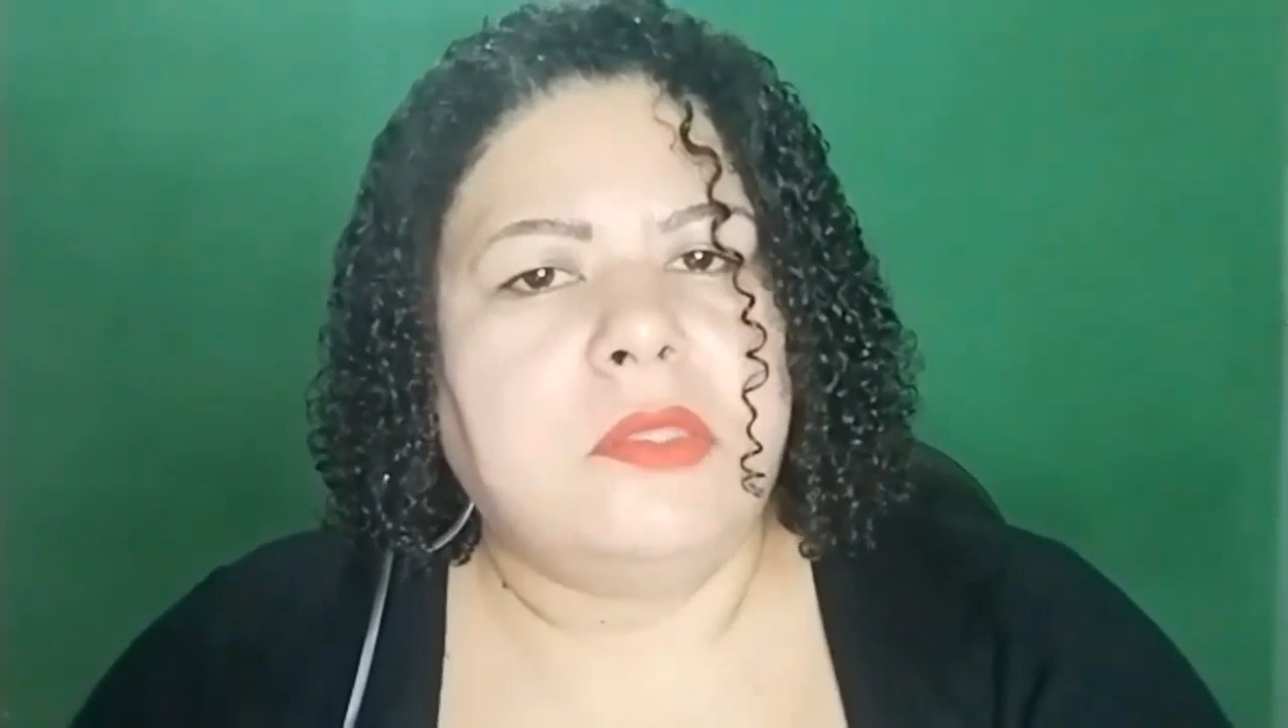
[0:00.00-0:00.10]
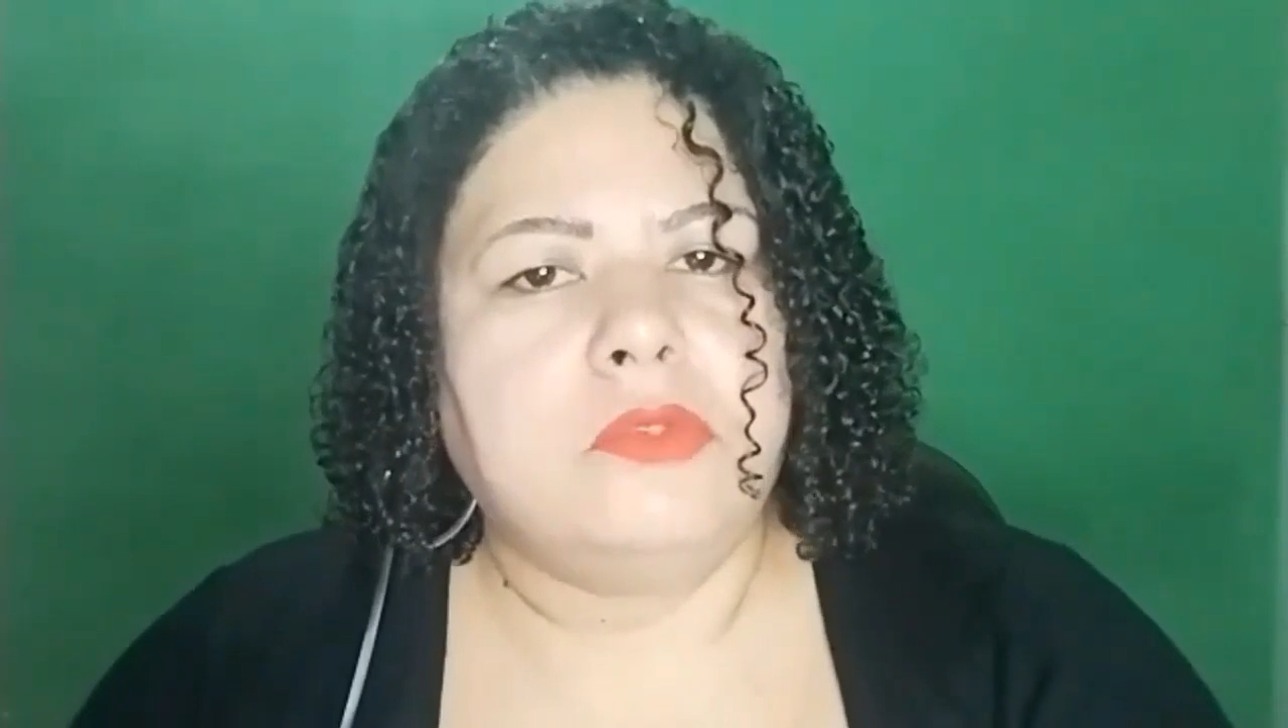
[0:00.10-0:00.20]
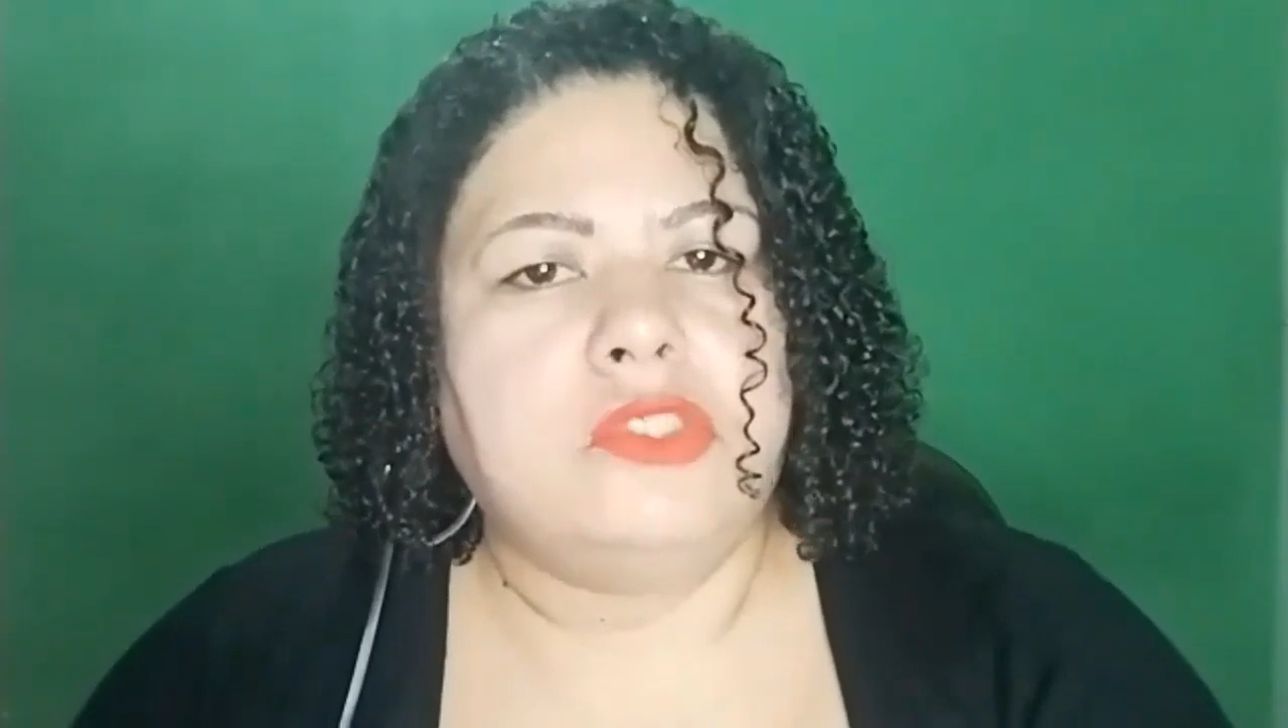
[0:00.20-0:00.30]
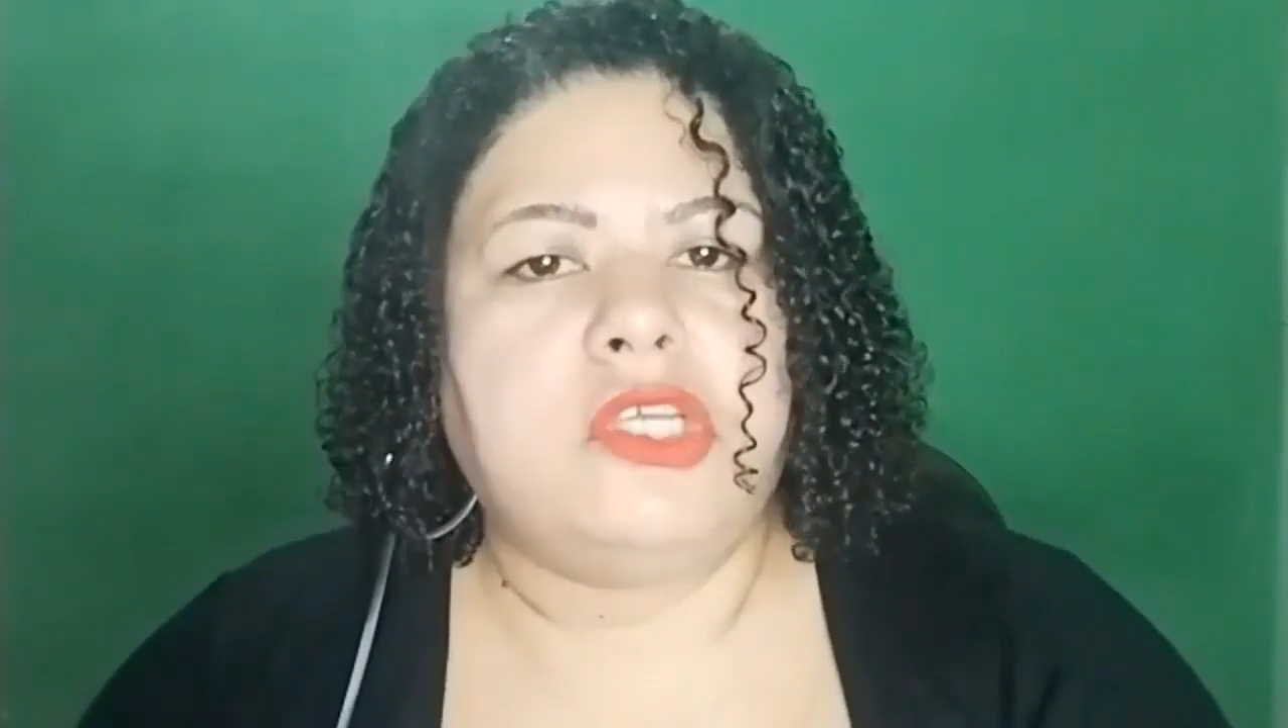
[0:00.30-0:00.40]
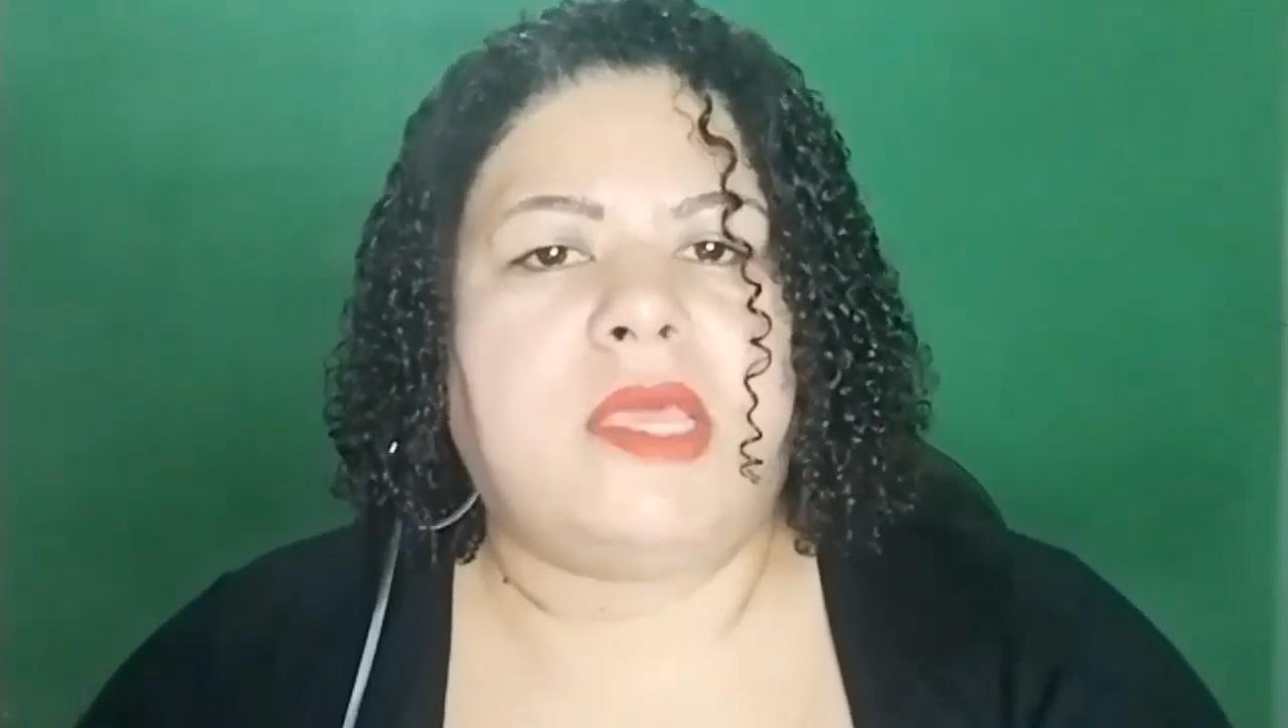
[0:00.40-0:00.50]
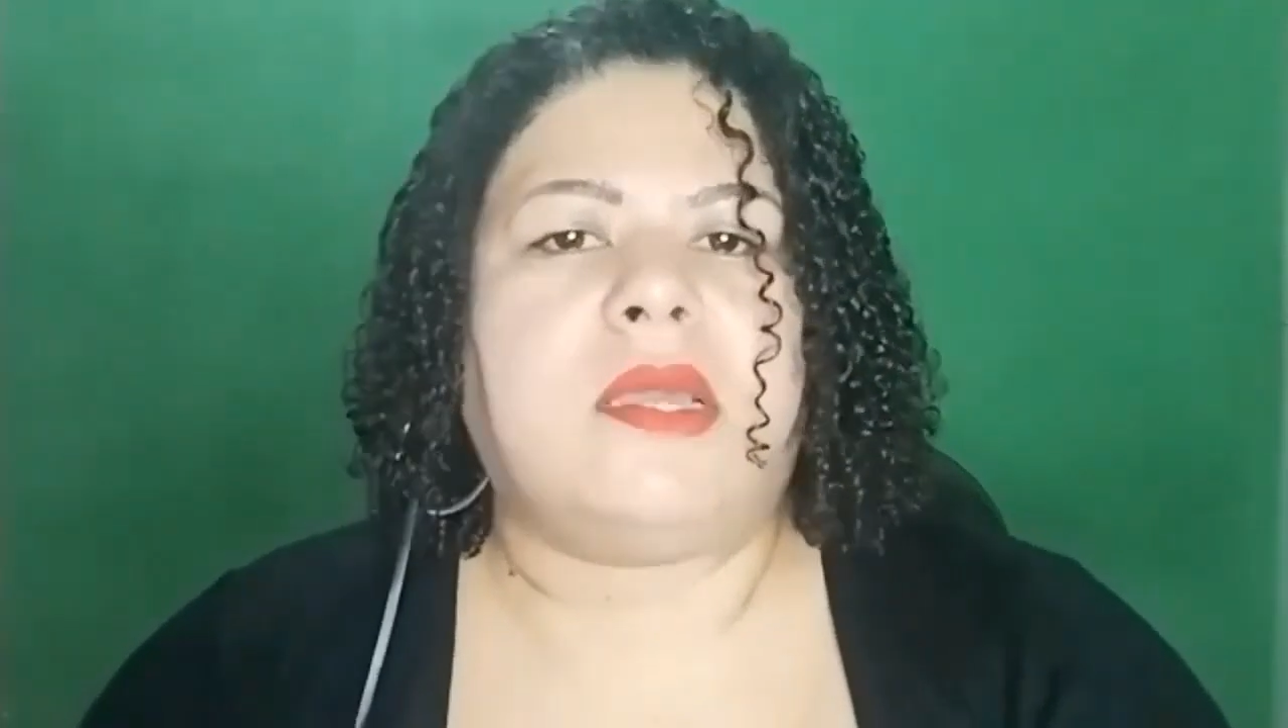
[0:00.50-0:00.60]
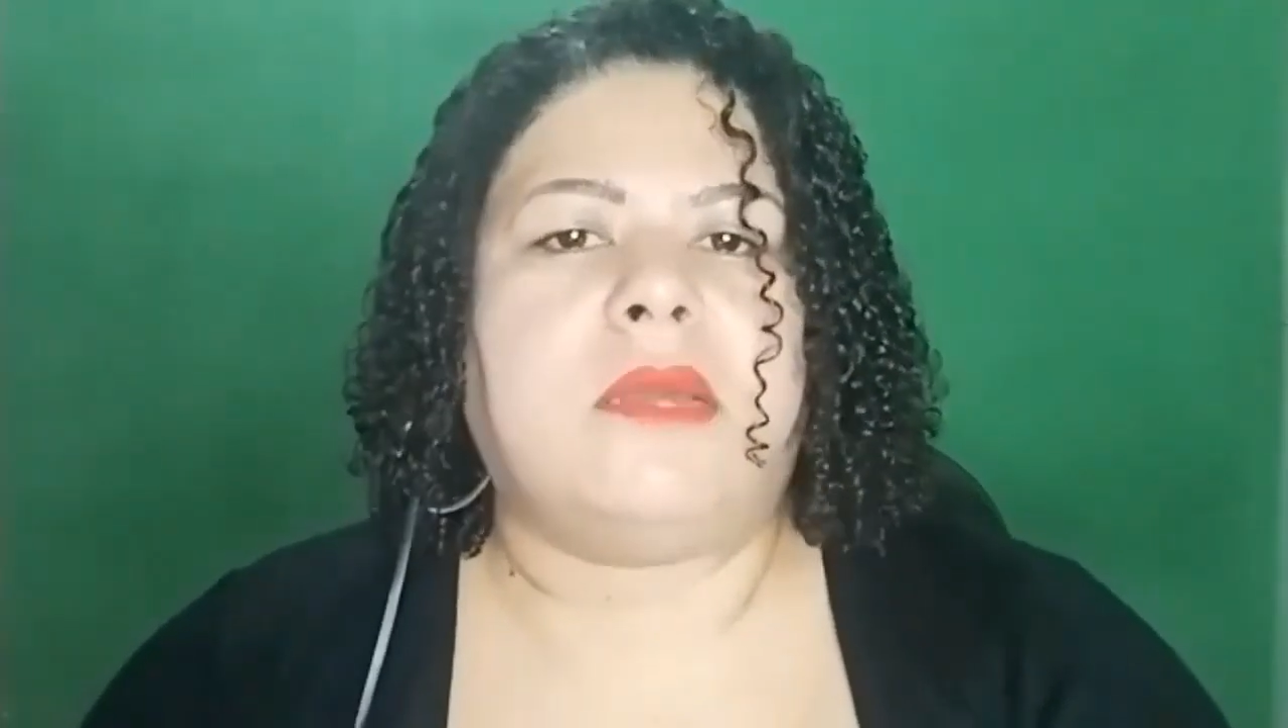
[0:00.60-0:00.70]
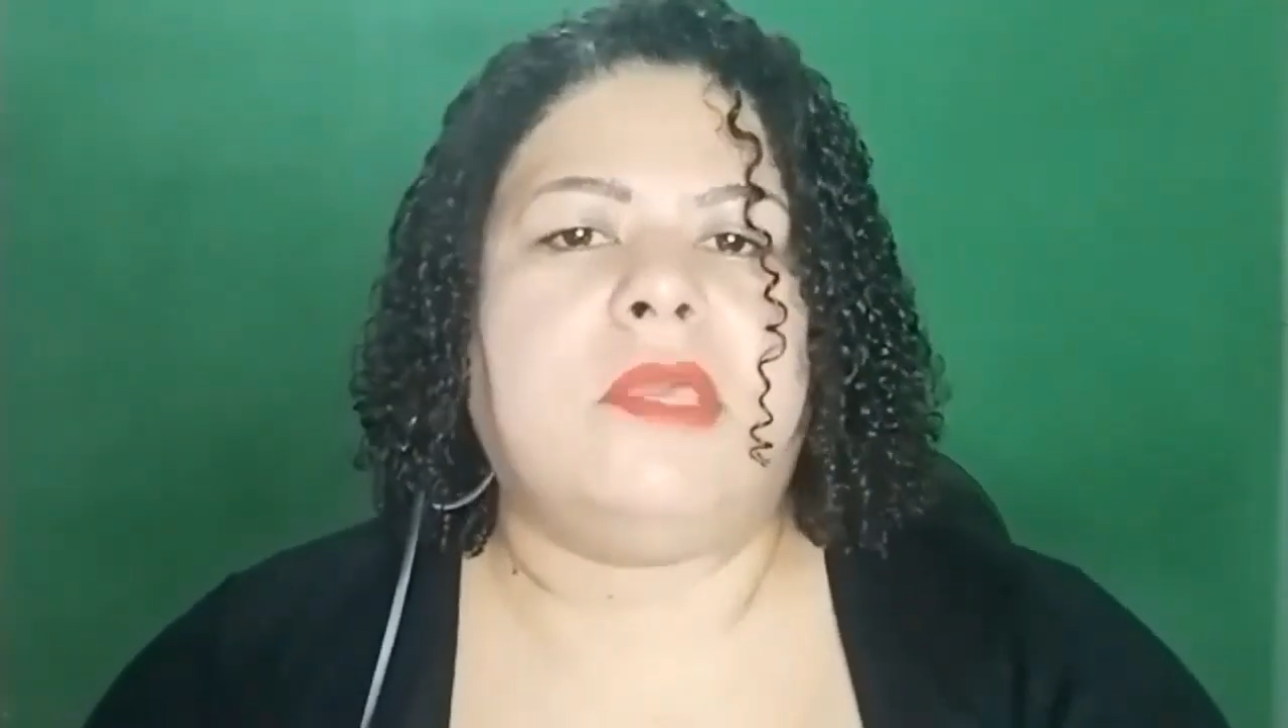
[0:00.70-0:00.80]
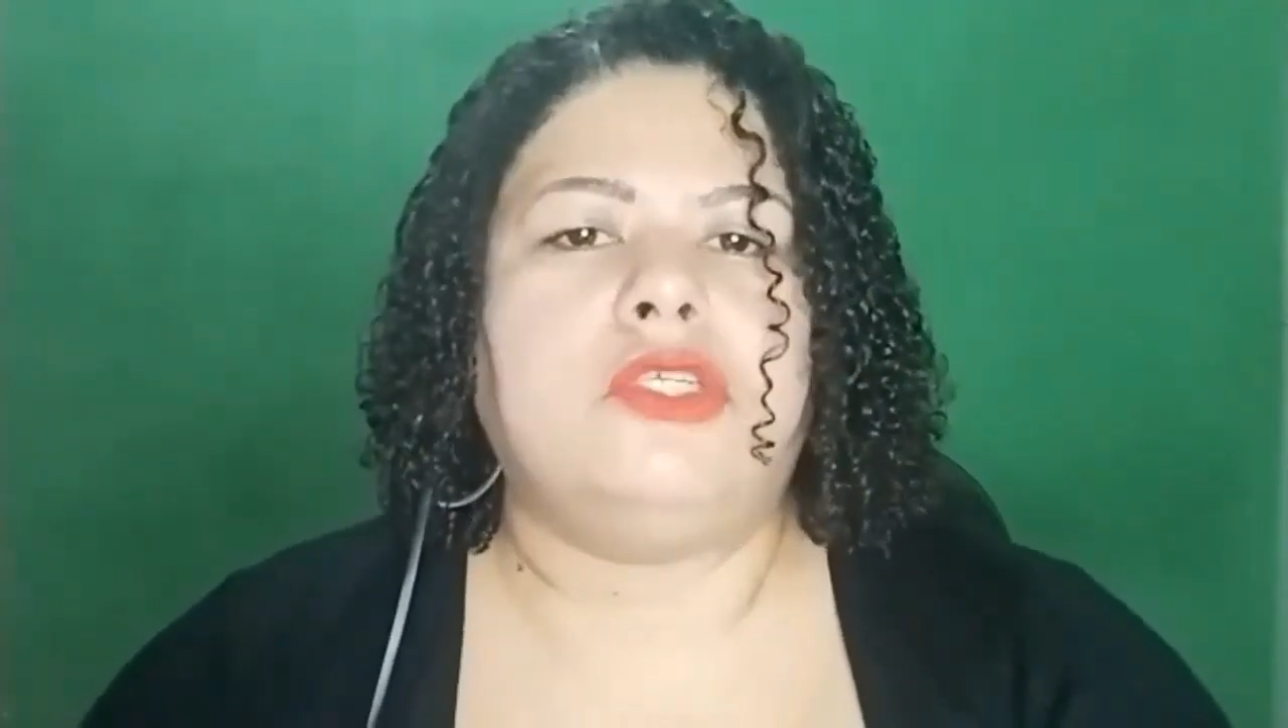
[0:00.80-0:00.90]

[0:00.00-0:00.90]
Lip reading: website